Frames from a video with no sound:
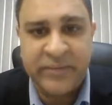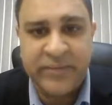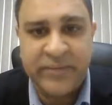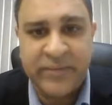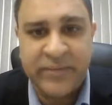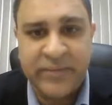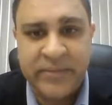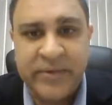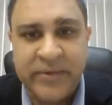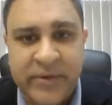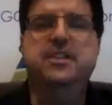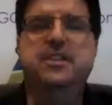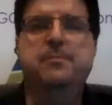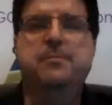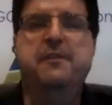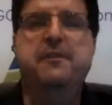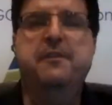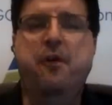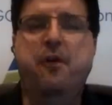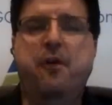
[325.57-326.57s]
You guys are
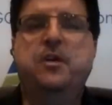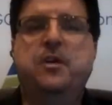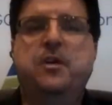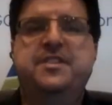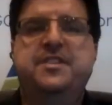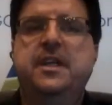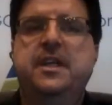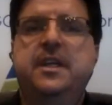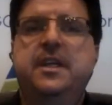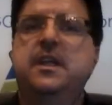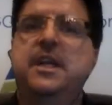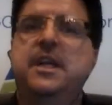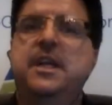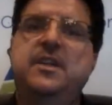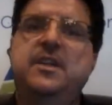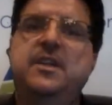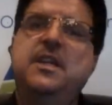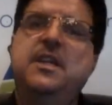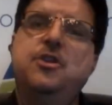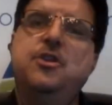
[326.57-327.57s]
going to be focusing
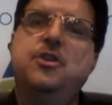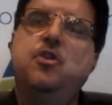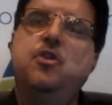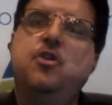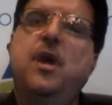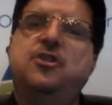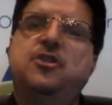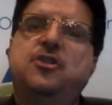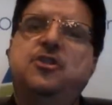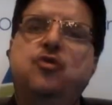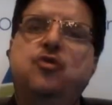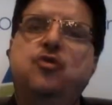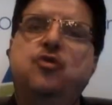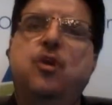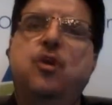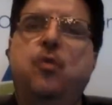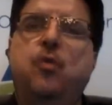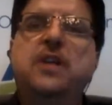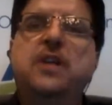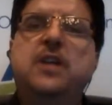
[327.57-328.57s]
in the U.S.
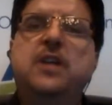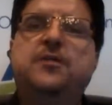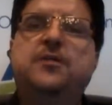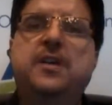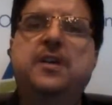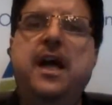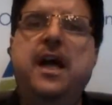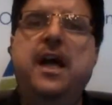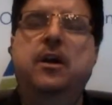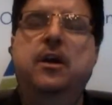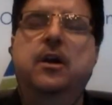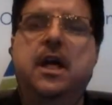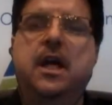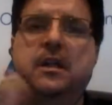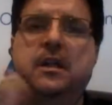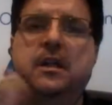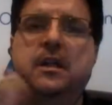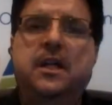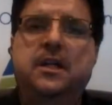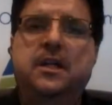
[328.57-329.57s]
Northwest for now, kind
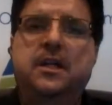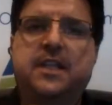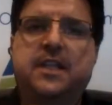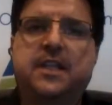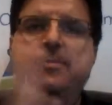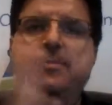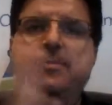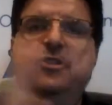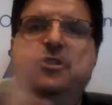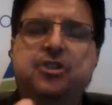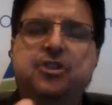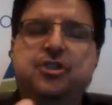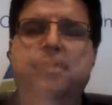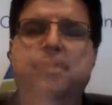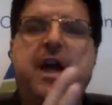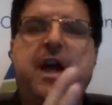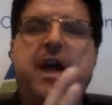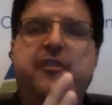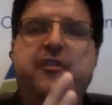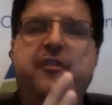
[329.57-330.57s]
of keep it
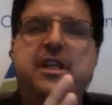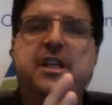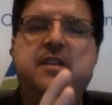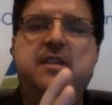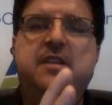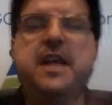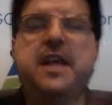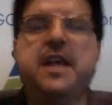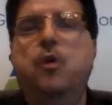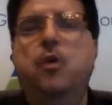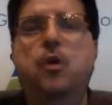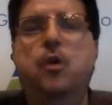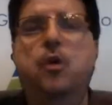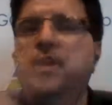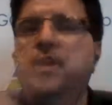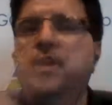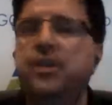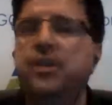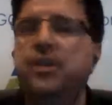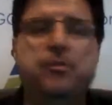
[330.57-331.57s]
geographically tight,
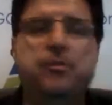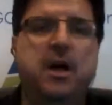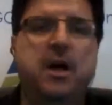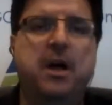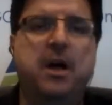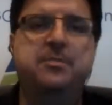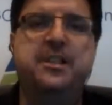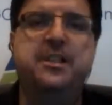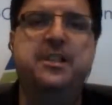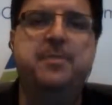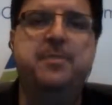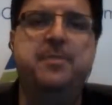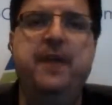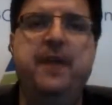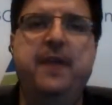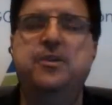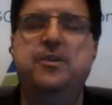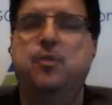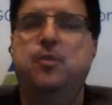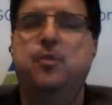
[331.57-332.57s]
or could you possibly
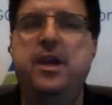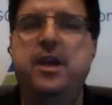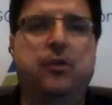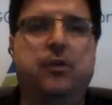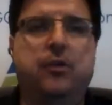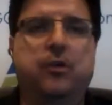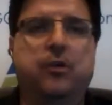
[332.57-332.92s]
expand this right across?